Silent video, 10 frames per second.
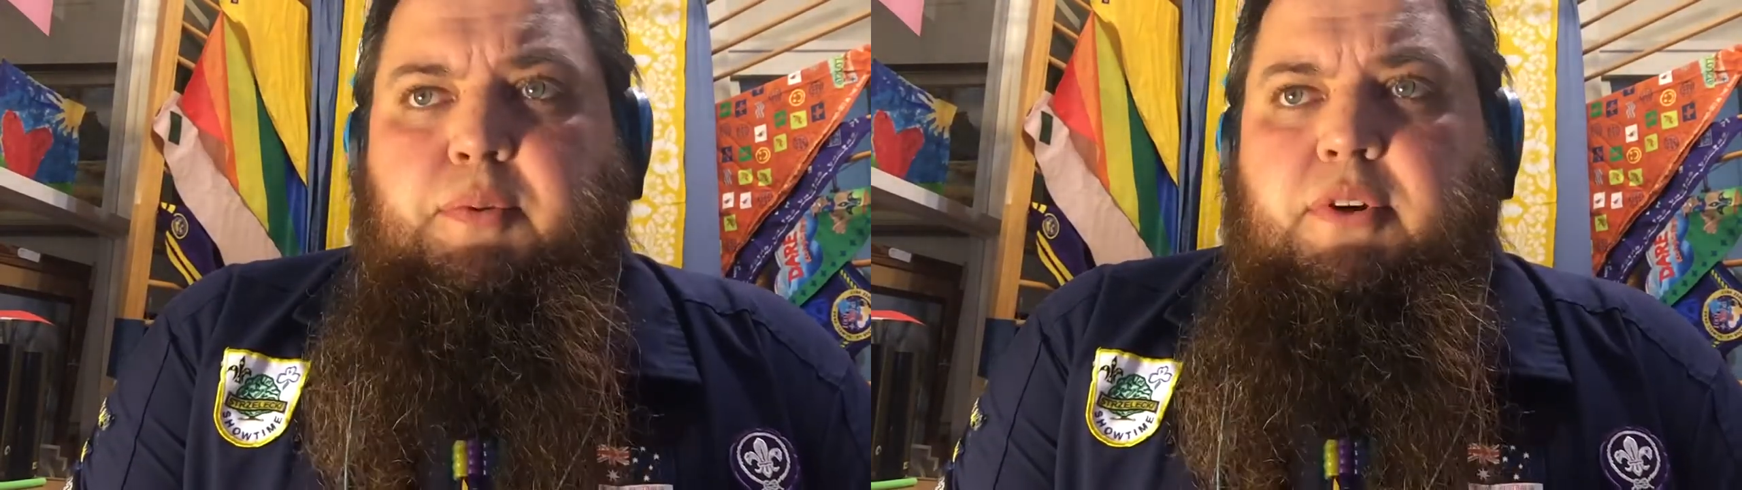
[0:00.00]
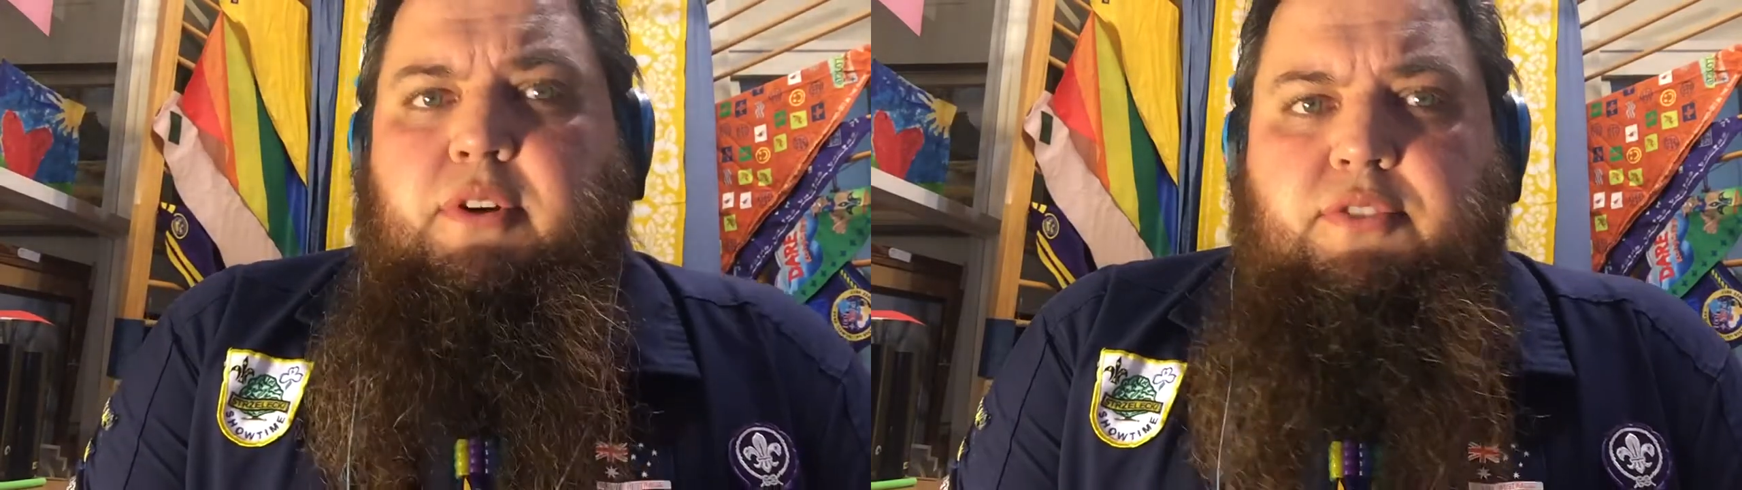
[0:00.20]

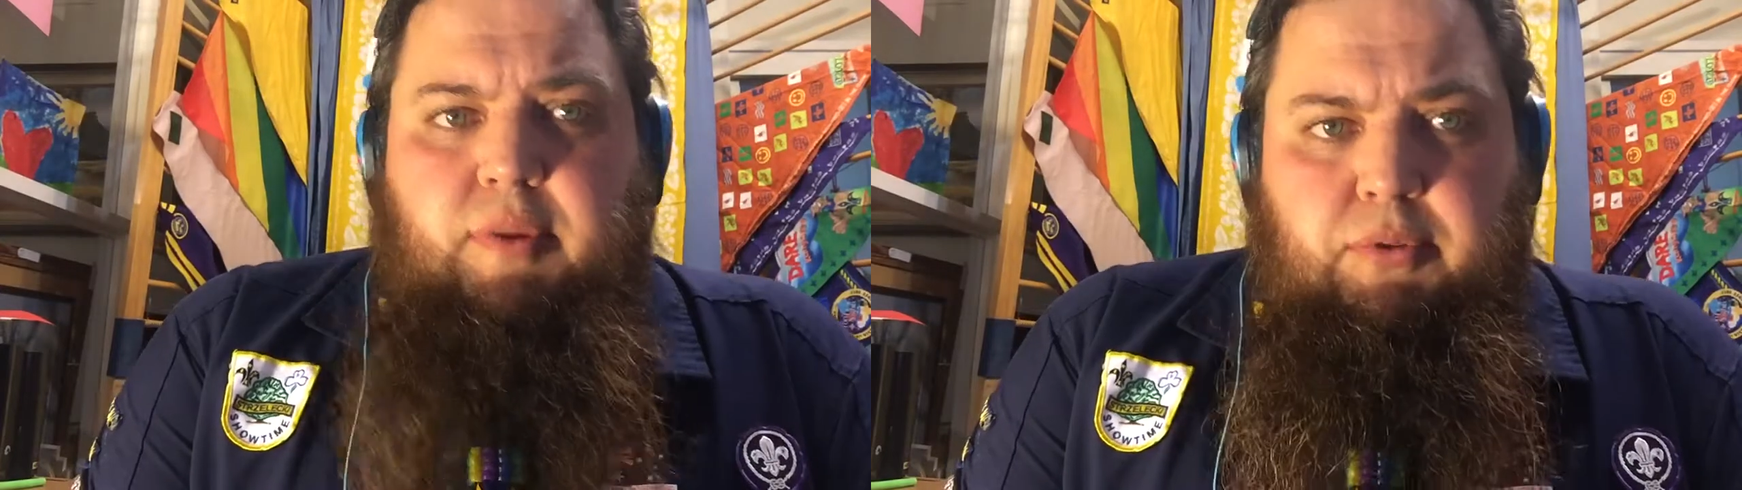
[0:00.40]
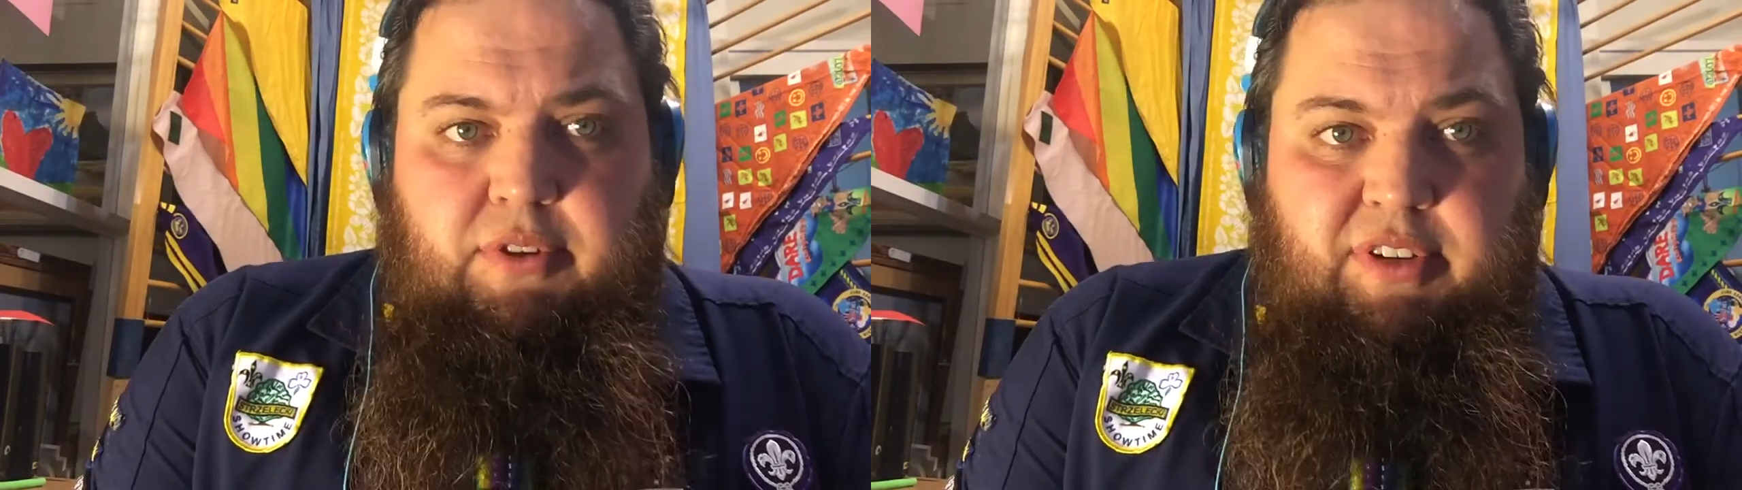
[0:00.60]
because your
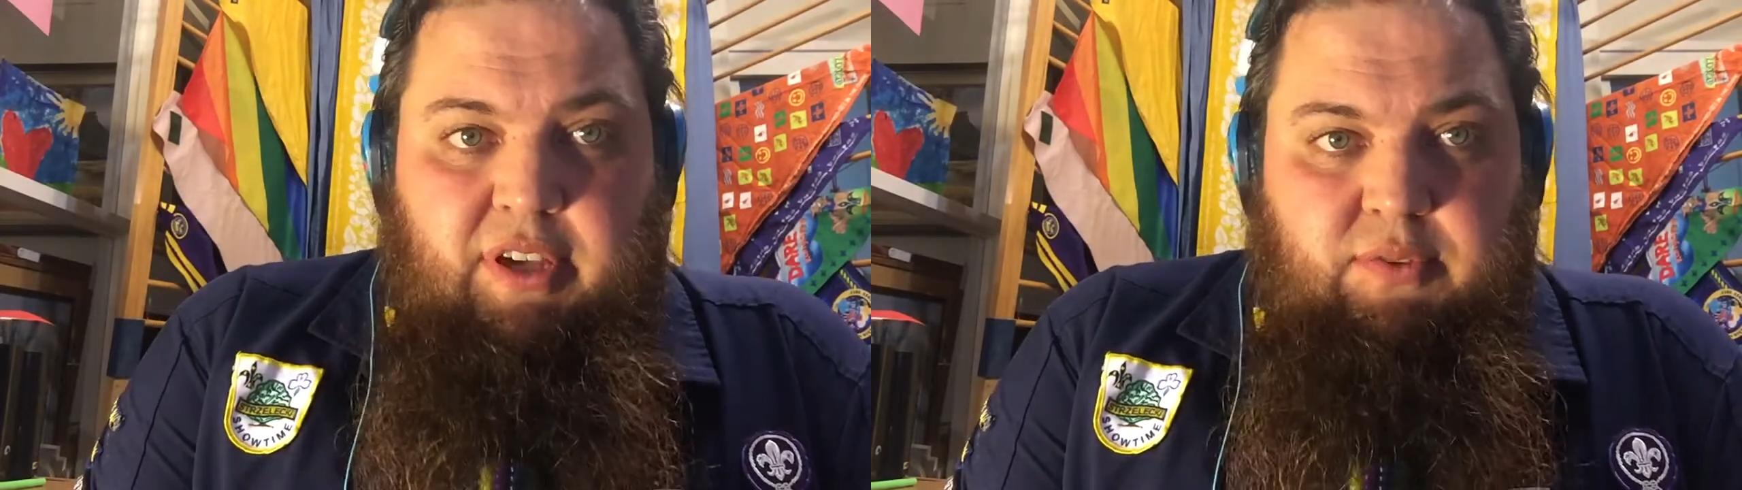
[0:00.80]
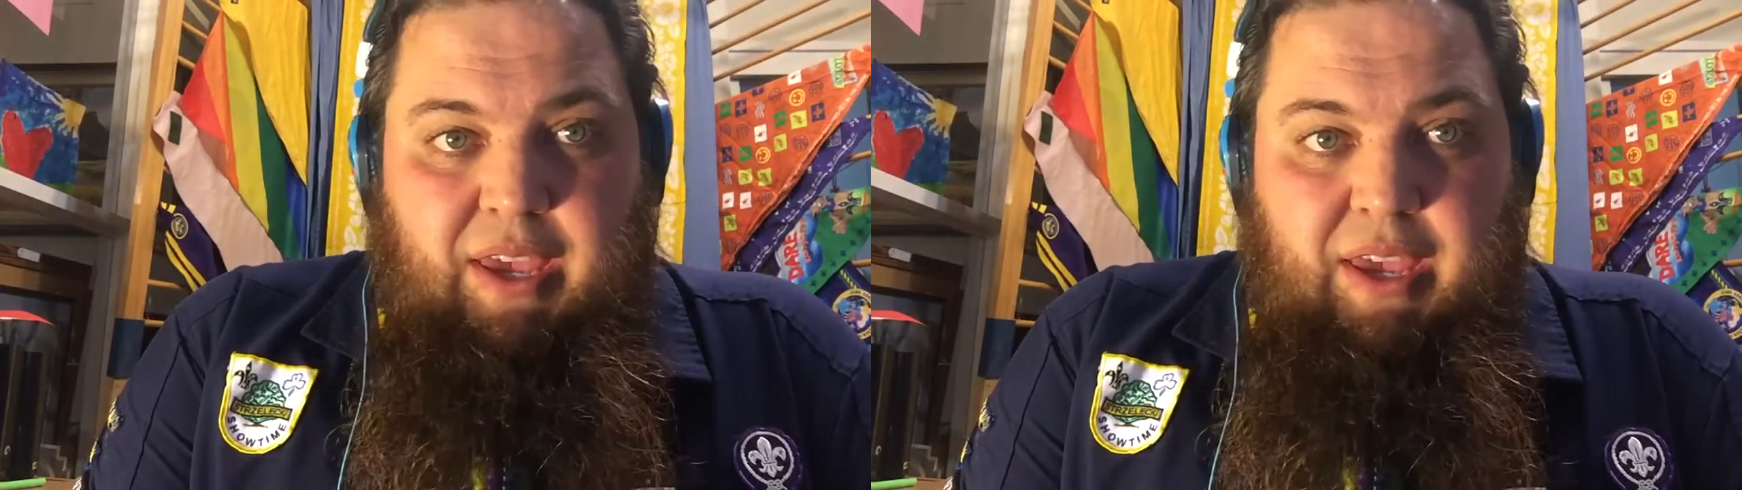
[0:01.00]
computer takes